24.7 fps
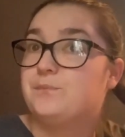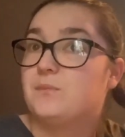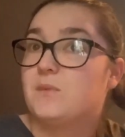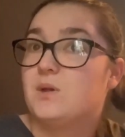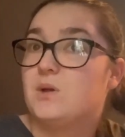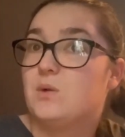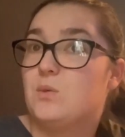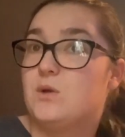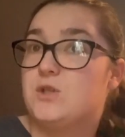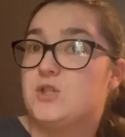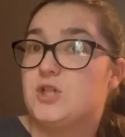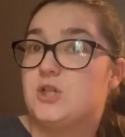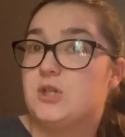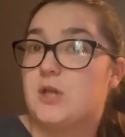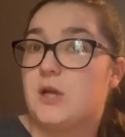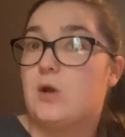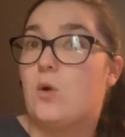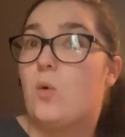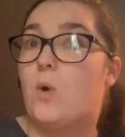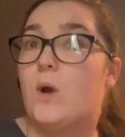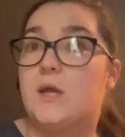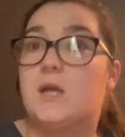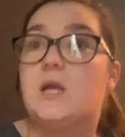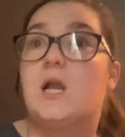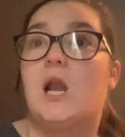which is like
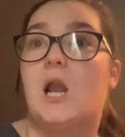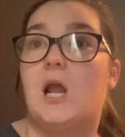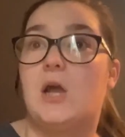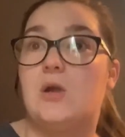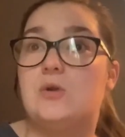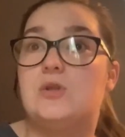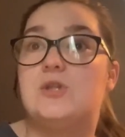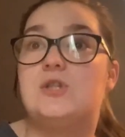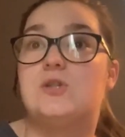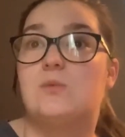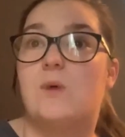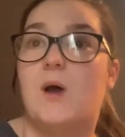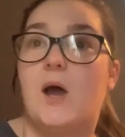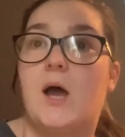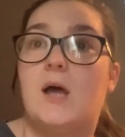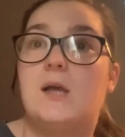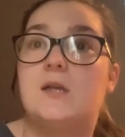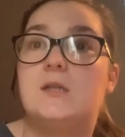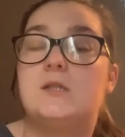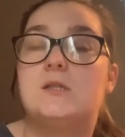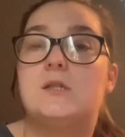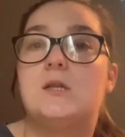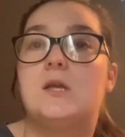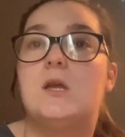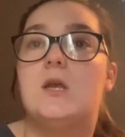quite close to
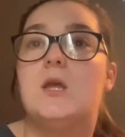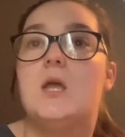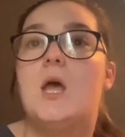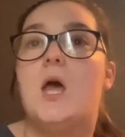us.